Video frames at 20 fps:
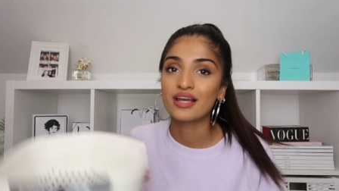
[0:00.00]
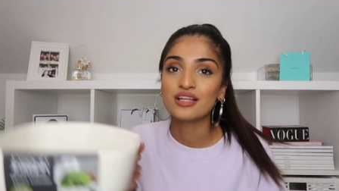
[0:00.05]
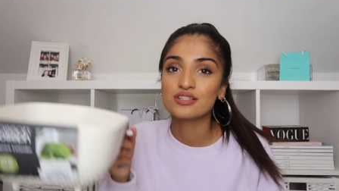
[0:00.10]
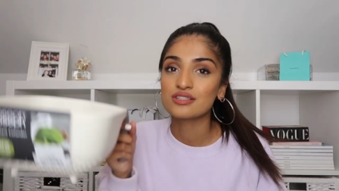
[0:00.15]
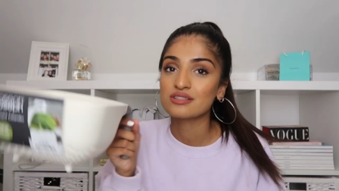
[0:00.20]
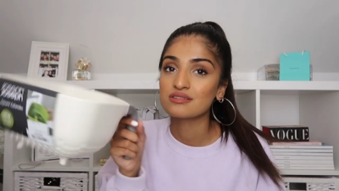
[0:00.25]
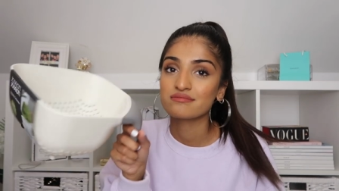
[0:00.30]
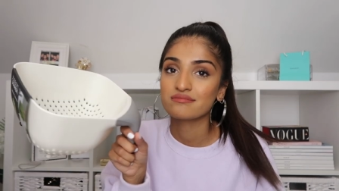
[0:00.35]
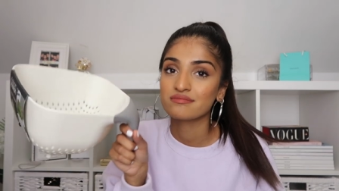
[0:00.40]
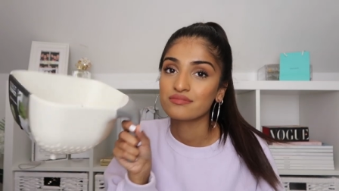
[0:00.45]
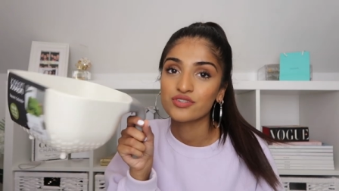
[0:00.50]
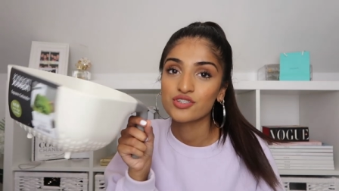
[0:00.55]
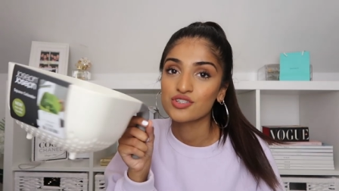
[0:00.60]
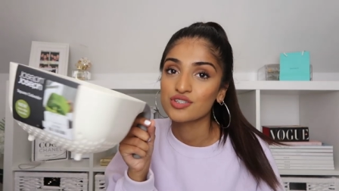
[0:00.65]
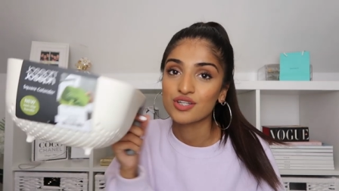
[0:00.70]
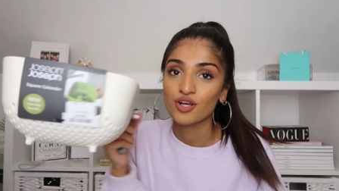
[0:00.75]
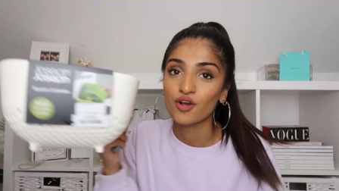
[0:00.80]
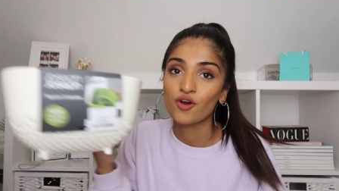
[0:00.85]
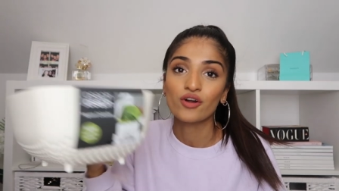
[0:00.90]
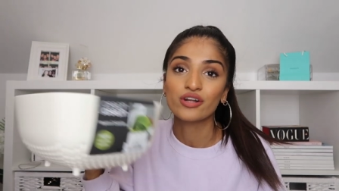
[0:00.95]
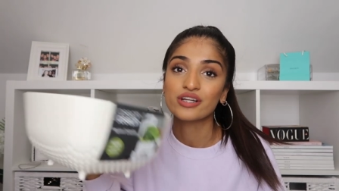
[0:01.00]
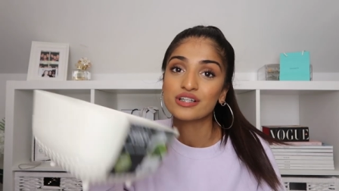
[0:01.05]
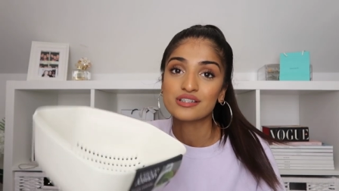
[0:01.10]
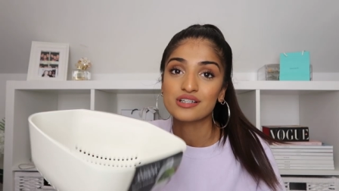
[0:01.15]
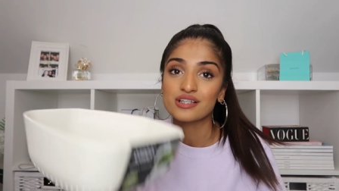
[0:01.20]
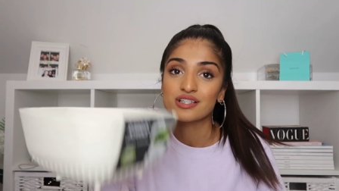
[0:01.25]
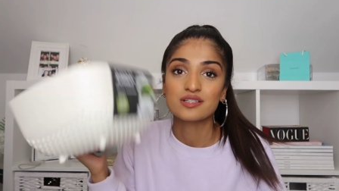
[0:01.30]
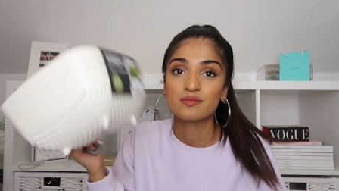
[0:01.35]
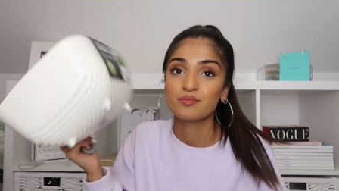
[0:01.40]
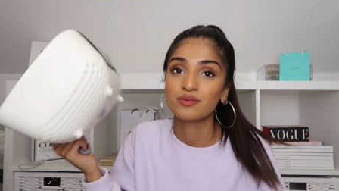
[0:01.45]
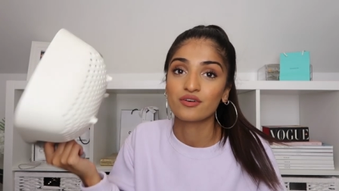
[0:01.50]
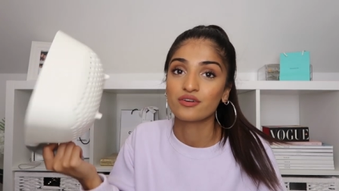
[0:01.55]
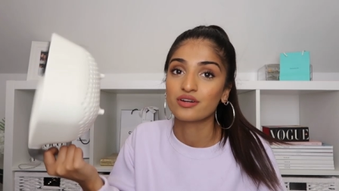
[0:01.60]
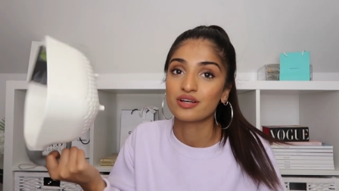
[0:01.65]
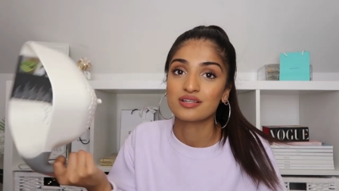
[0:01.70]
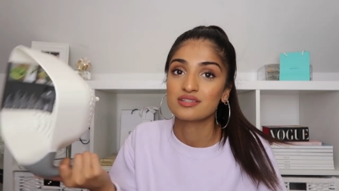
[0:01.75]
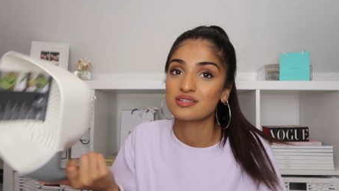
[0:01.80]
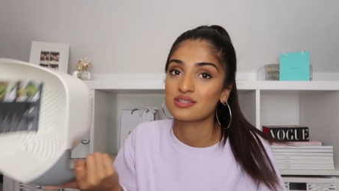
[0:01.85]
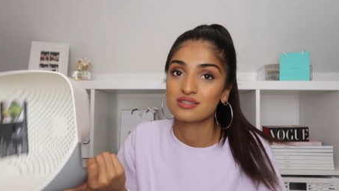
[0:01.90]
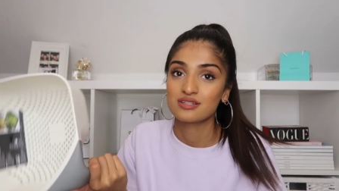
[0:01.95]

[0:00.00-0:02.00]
It's just a colander, to be honest.